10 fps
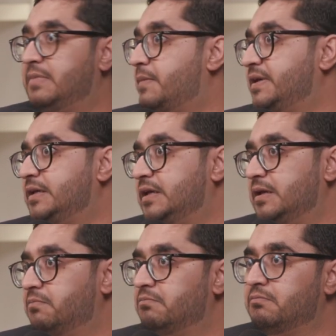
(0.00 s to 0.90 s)

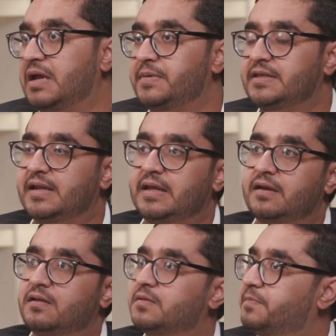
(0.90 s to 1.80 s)
Maybe they need
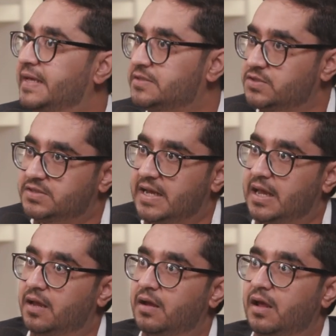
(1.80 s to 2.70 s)
another place to stay.